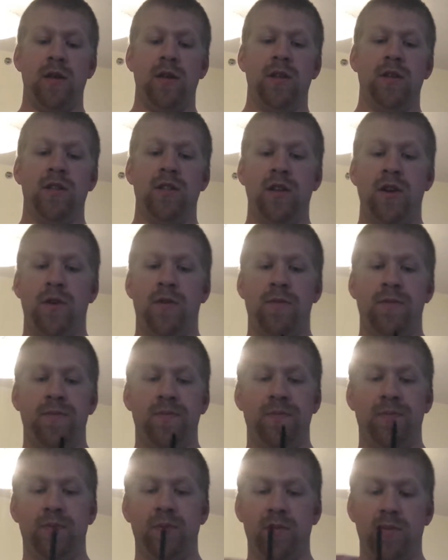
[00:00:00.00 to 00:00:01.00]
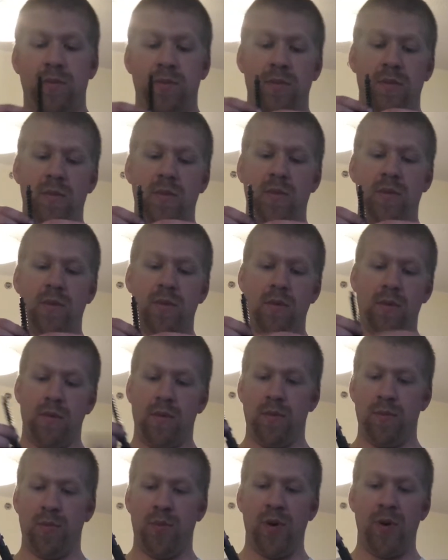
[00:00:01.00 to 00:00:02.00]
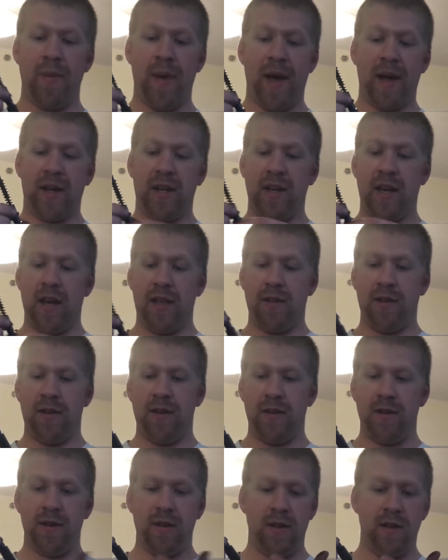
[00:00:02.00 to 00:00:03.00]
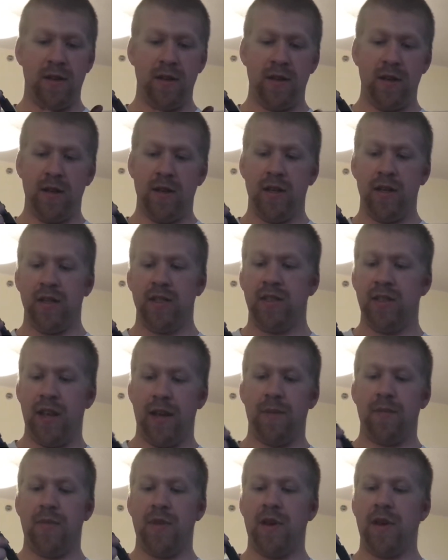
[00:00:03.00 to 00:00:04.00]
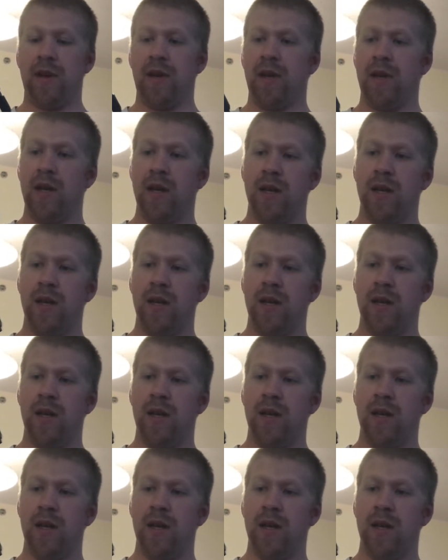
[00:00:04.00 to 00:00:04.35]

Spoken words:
So put it back together. Same thing.